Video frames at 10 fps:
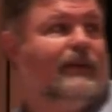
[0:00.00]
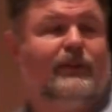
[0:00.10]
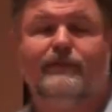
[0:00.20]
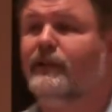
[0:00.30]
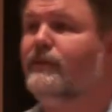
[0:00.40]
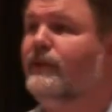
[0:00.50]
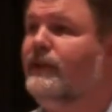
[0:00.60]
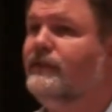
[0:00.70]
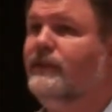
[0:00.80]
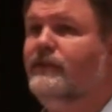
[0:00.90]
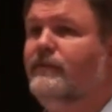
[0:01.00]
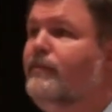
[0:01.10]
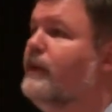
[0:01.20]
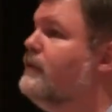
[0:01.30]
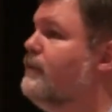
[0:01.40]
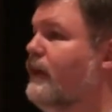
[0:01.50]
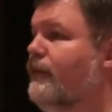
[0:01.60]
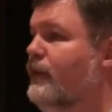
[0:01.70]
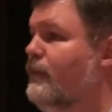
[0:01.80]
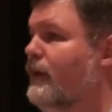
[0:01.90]
We expect to release this based upon
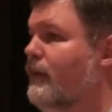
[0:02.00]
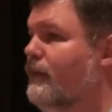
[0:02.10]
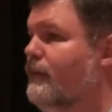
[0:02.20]
feedback,